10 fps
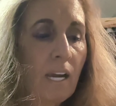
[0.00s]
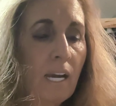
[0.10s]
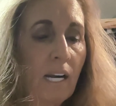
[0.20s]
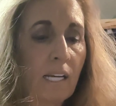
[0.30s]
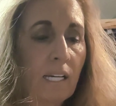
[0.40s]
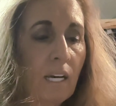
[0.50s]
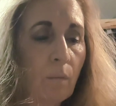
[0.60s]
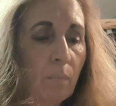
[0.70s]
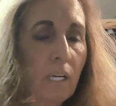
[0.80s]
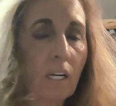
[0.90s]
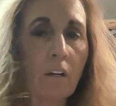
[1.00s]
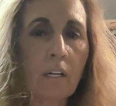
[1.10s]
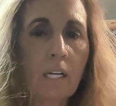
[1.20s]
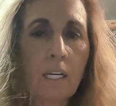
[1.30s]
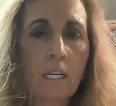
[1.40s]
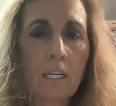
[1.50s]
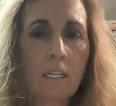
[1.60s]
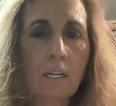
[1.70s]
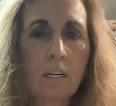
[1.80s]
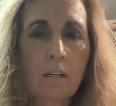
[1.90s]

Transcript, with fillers: And I kept hearing,